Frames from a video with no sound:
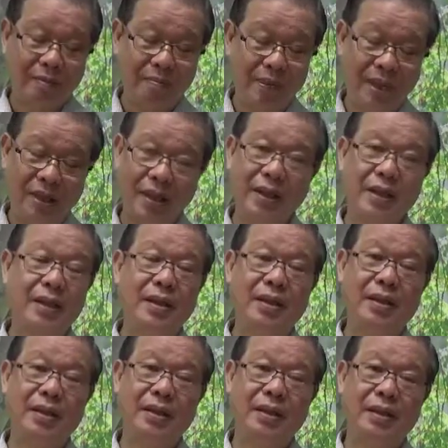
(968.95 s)
but
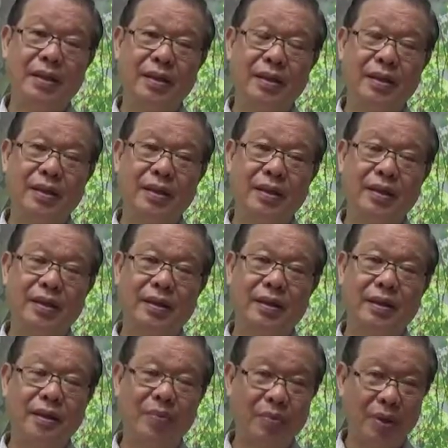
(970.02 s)
then
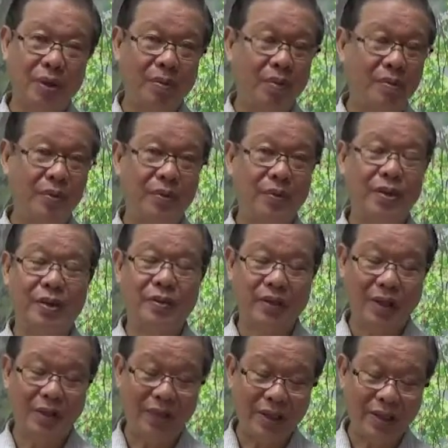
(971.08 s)
there are problems with these
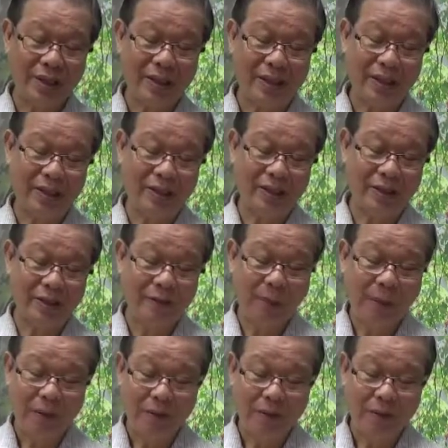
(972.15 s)
five reasons, he says.